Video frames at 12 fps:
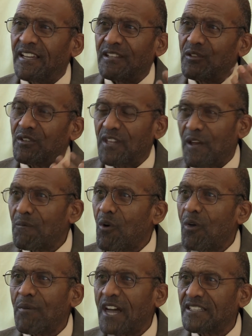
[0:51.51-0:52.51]
and you
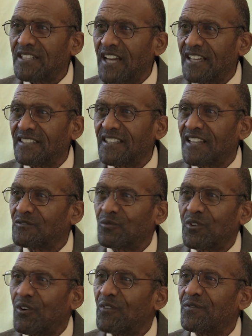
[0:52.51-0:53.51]
came home at night,
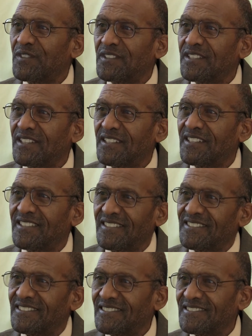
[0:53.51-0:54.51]
as we often did.
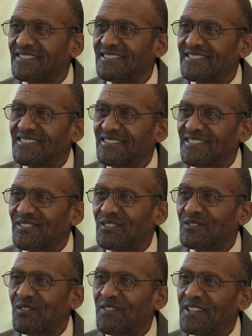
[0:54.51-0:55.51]

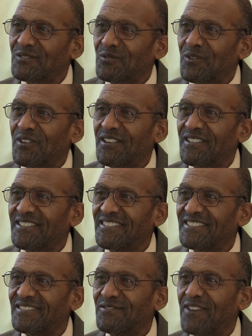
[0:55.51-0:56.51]
Those of us who were
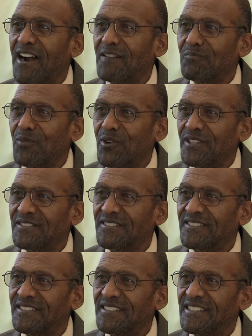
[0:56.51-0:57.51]
farm boys.